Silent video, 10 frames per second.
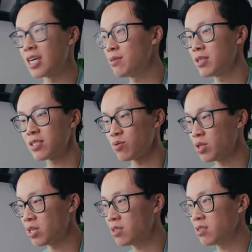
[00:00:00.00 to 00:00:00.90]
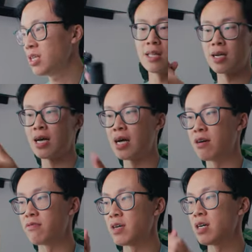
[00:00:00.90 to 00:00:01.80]
guy as well. And then I
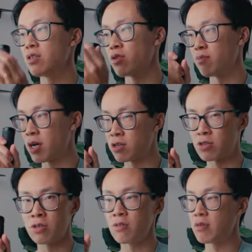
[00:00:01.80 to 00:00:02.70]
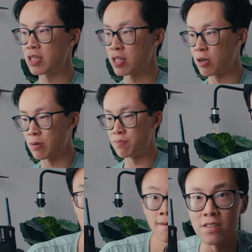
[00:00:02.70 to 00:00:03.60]
have another monitor right there.
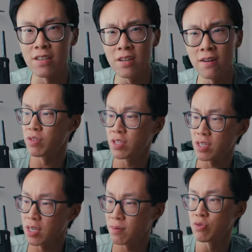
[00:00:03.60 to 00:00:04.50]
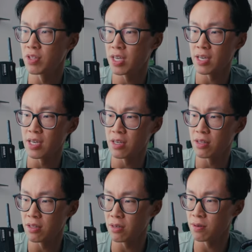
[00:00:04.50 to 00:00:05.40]
You see it? Move this guy, move that guy out
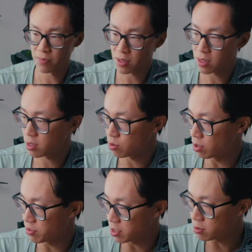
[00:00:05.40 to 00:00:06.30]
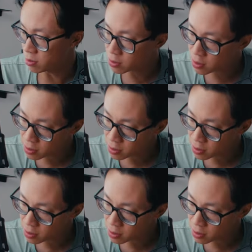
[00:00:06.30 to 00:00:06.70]
of there. Wave signal?